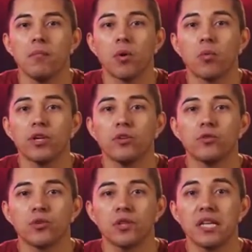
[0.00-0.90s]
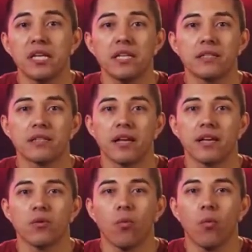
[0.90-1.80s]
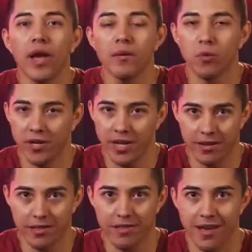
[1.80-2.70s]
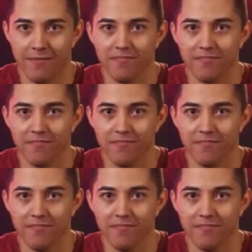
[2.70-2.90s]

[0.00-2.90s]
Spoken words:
but we usually need to send way more data than that.